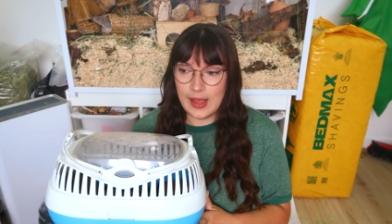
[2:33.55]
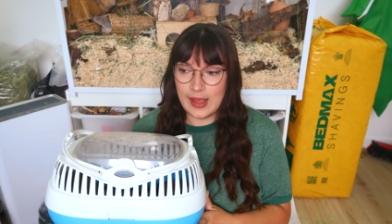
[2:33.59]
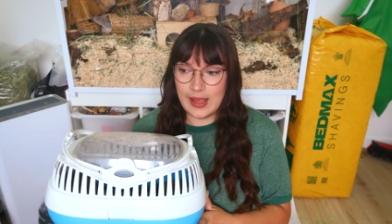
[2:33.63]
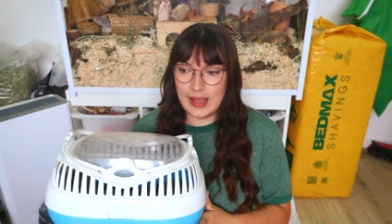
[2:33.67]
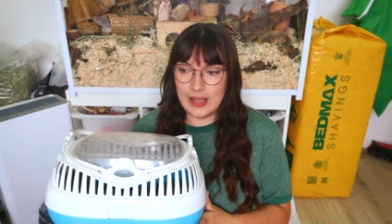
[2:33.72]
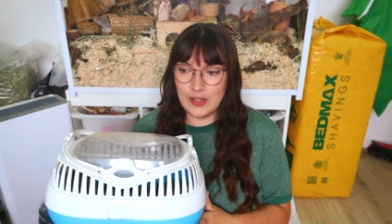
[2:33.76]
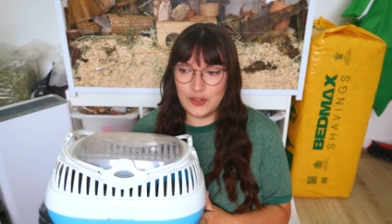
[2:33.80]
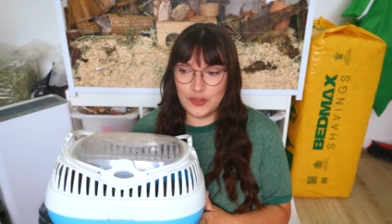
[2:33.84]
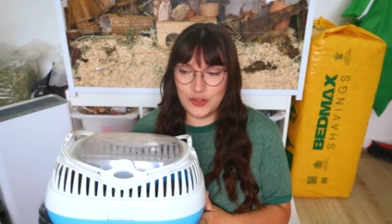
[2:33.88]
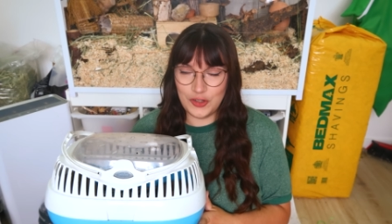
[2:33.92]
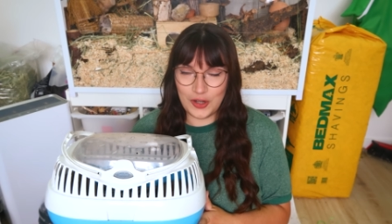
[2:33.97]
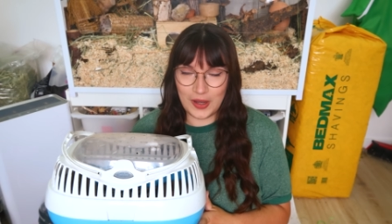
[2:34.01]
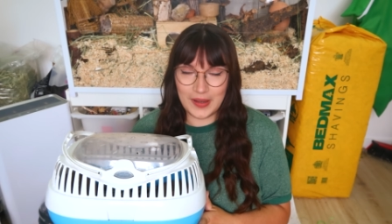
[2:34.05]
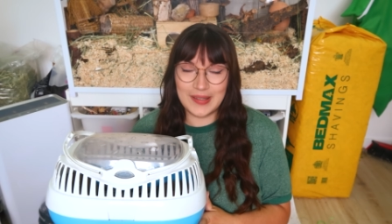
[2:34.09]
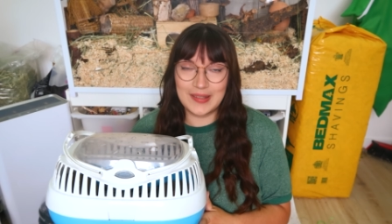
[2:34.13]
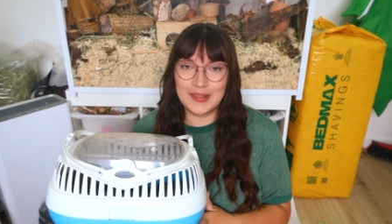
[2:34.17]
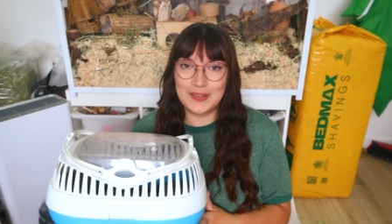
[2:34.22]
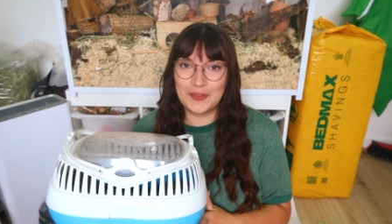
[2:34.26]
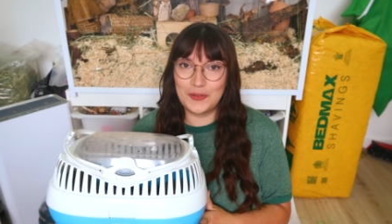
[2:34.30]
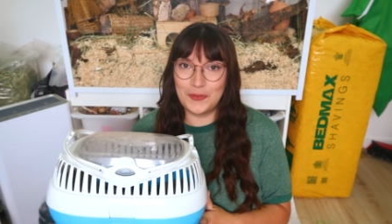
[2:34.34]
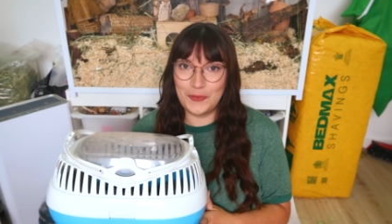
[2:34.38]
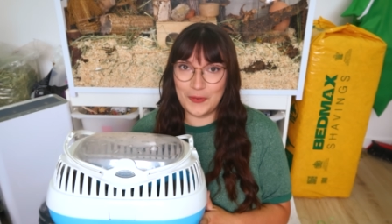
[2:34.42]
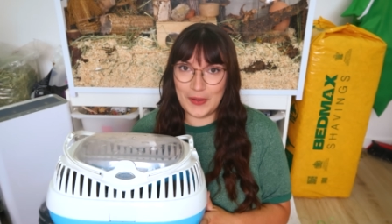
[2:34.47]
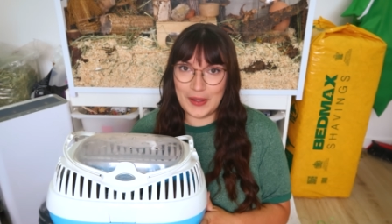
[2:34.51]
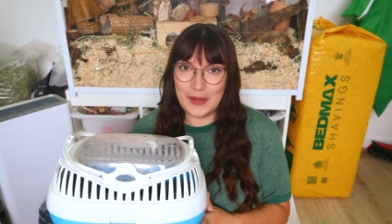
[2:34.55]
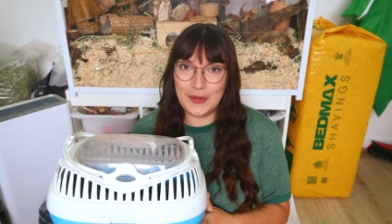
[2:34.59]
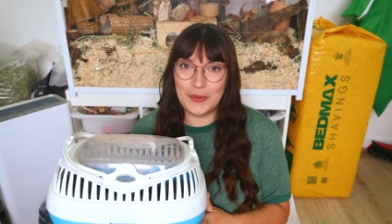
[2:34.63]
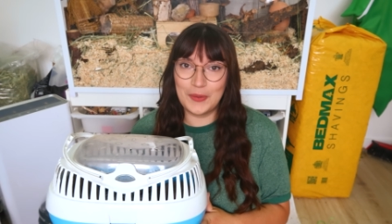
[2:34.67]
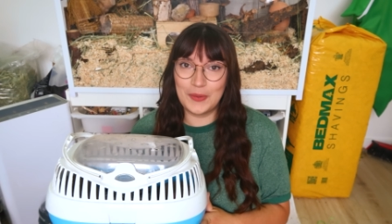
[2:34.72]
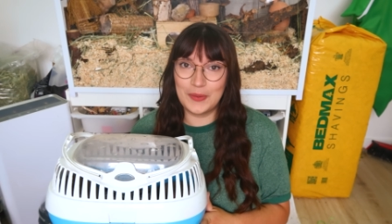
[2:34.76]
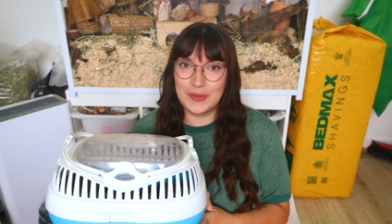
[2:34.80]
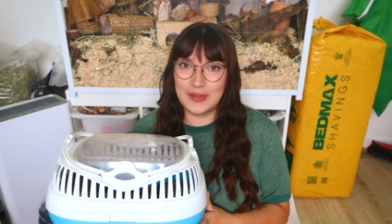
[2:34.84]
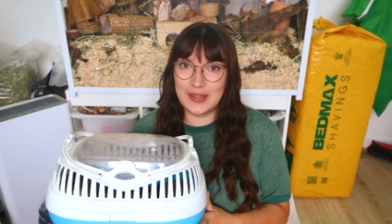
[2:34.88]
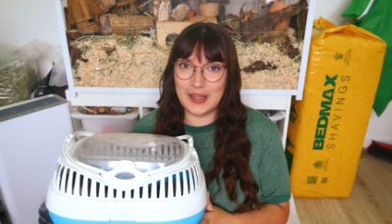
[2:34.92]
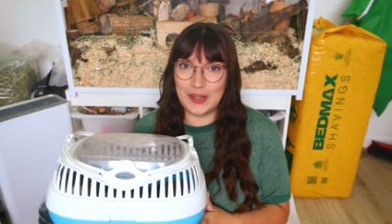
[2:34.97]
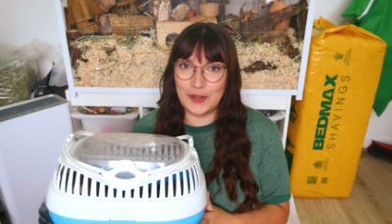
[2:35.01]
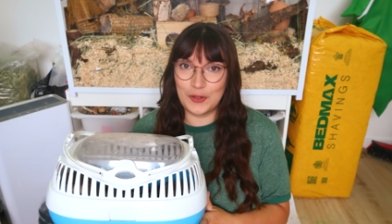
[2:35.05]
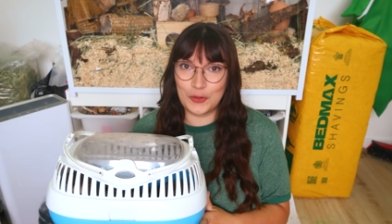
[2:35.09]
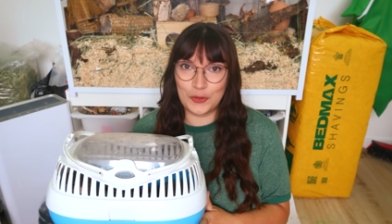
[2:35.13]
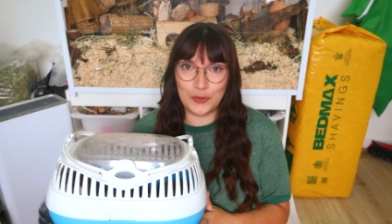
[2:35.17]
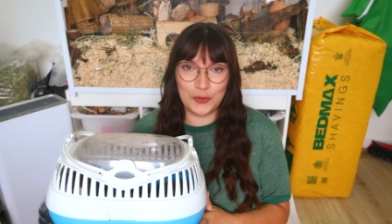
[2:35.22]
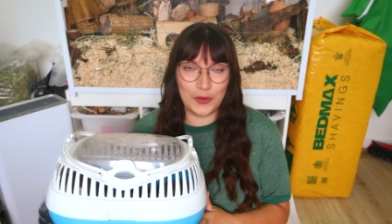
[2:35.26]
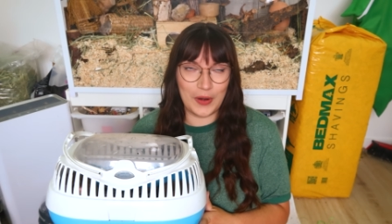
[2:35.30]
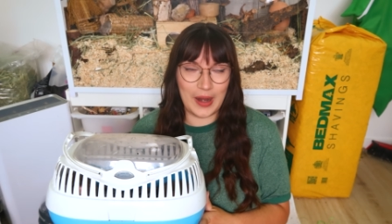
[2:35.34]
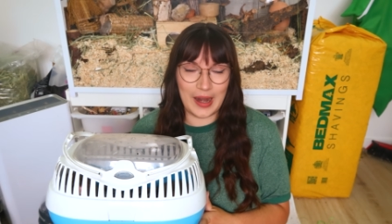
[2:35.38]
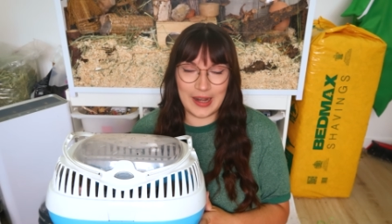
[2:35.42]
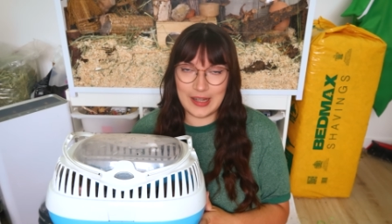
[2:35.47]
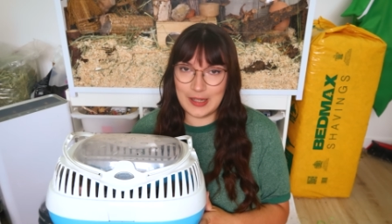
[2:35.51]
it just feels
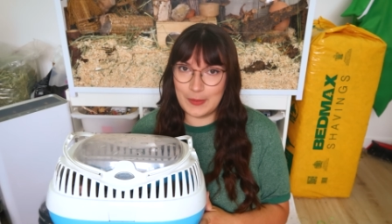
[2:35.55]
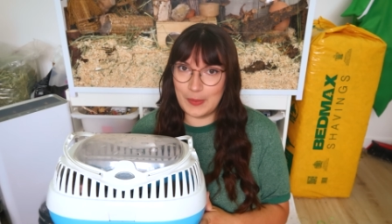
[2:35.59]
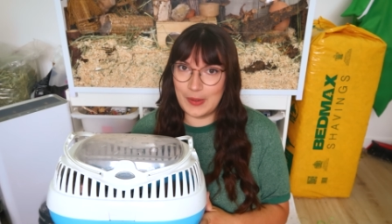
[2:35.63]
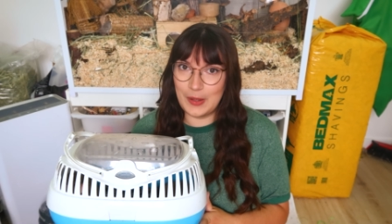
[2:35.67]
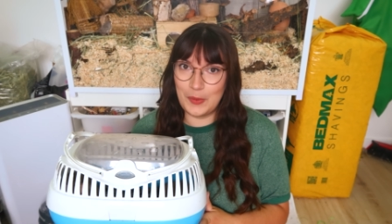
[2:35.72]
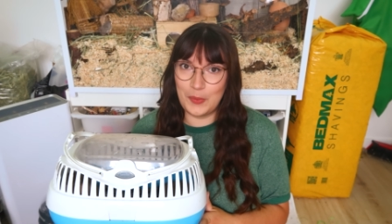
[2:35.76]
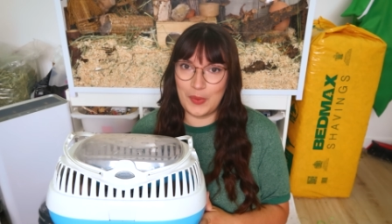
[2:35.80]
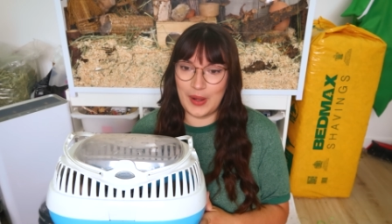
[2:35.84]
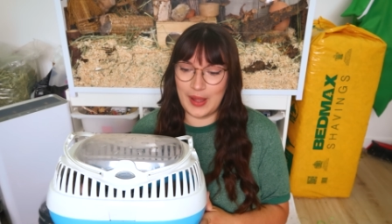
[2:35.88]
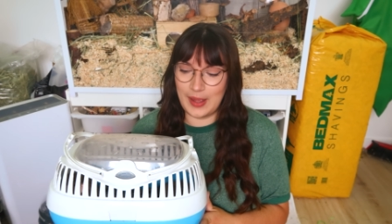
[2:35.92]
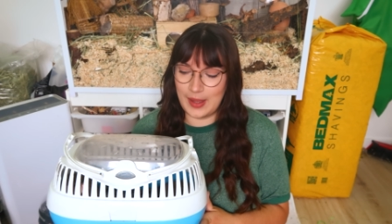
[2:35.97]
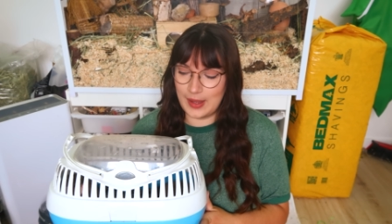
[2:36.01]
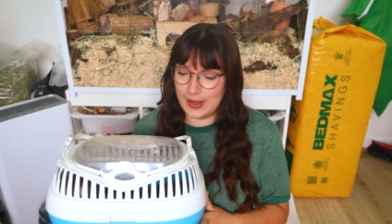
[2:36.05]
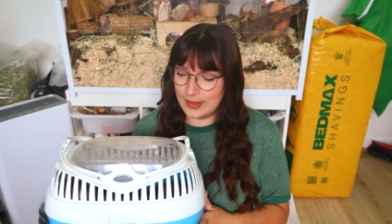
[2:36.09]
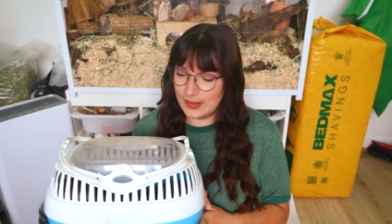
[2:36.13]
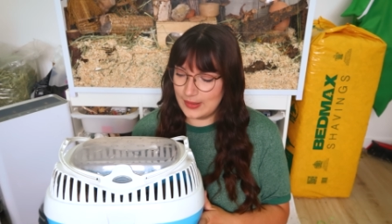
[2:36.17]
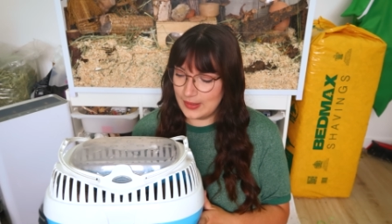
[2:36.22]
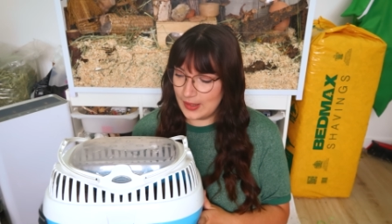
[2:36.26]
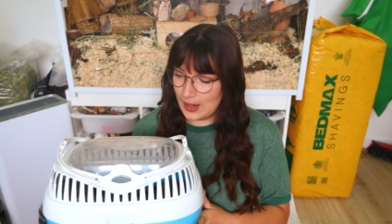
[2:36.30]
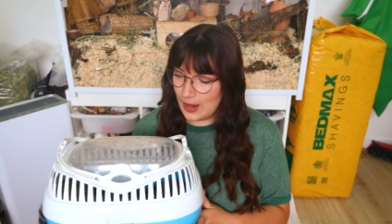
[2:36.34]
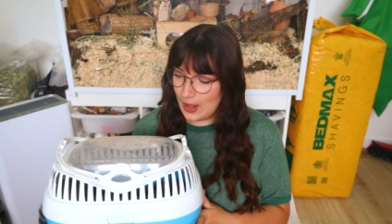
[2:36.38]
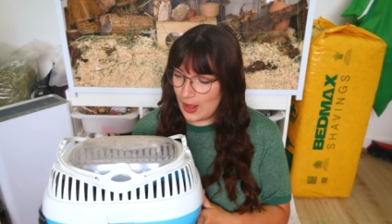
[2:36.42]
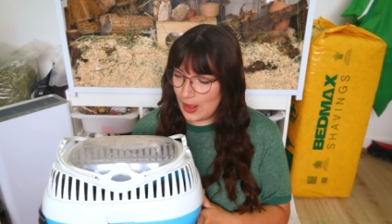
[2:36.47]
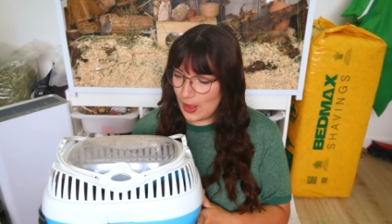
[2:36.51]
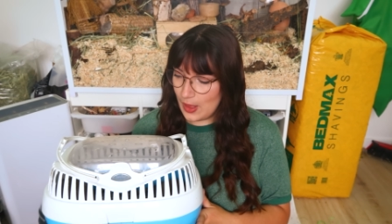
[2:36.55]
incredibly weird